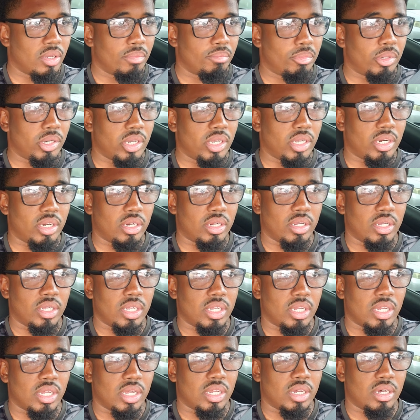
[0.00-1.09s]
but
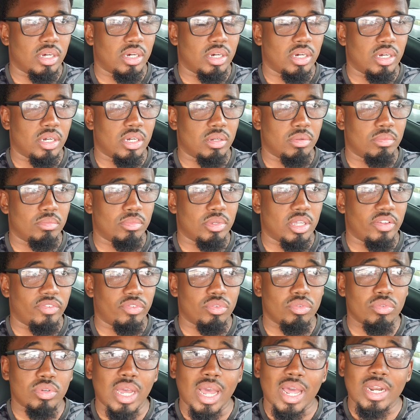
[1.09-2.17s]
um, if
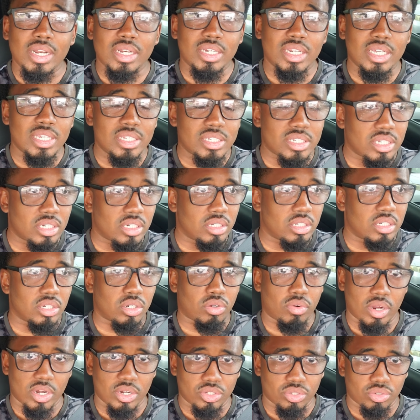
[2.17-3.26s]
you got a decent little
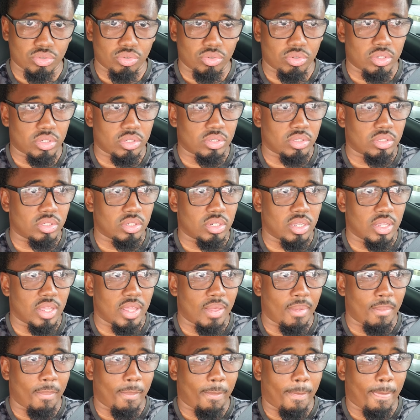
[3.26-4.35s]
credit score,
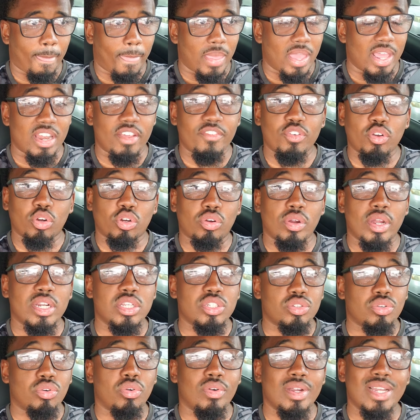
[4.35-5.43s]
and if your credit
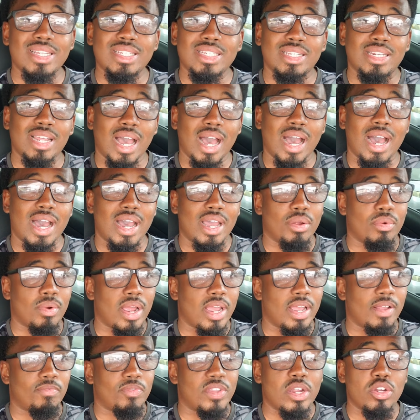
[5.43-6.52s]
score isn't high,
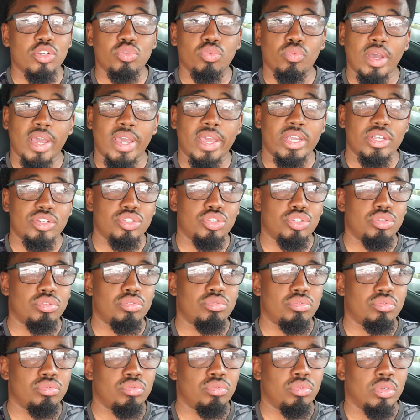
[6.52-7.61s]
right? There's ways
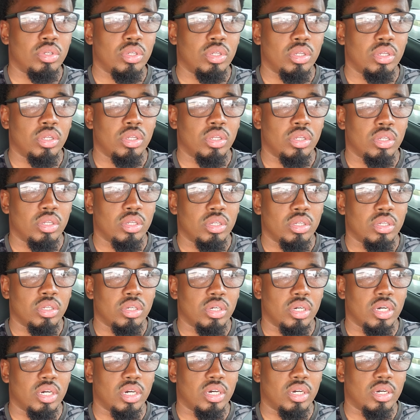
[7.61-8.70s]
to
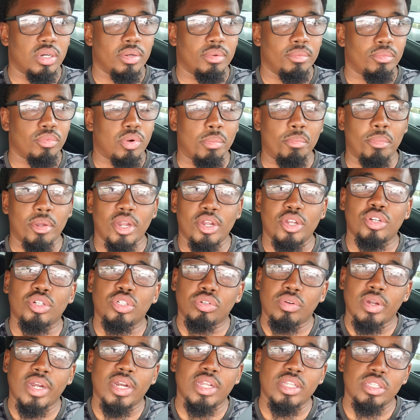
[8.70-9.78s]
um, repair your
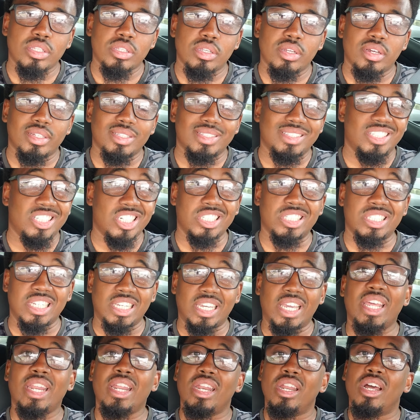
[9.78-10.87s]
credit just to
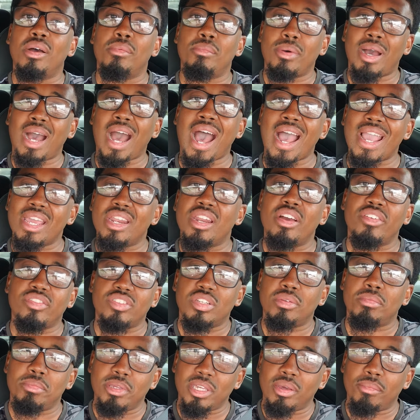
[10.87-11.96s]
get it up high enough
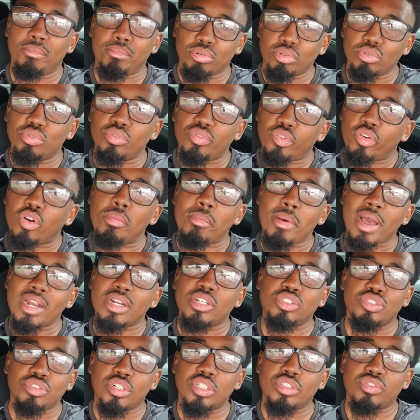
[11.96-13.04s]
to be approved for a
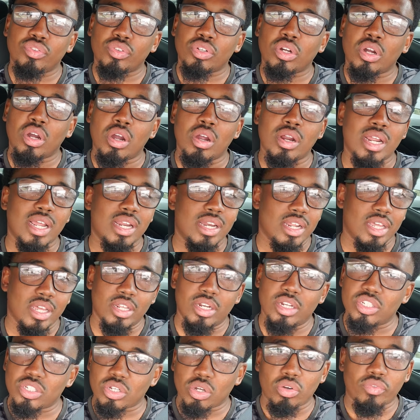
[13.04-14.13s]
balance transfer card, and
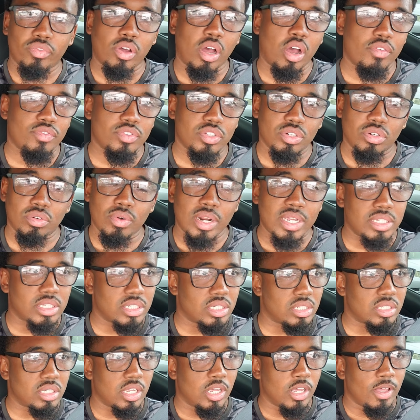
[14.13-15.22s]
then it's off, off to the
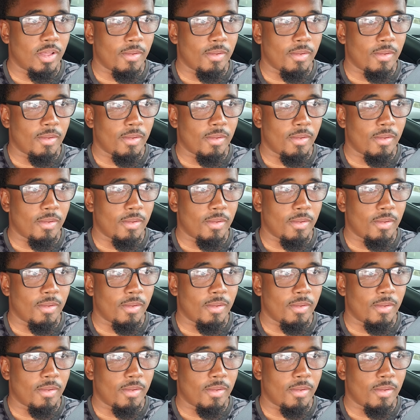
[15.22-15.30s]
races.